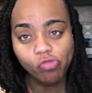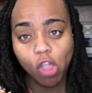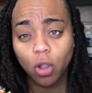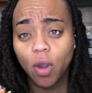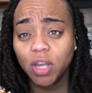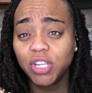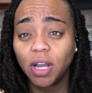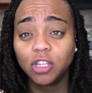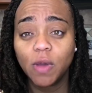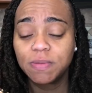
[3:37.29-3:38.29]
Go ahead and check
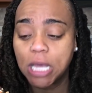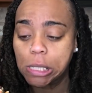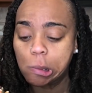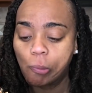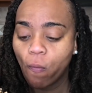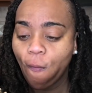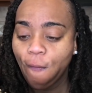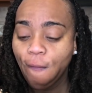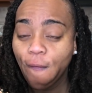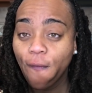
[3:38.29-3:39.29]
out the website.
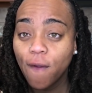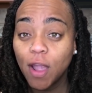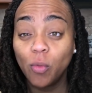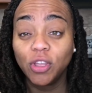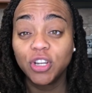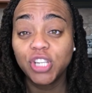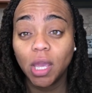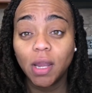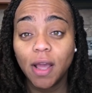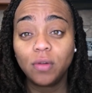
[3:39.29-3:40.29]
And when you're
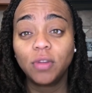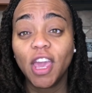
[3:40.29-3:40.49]
checking out,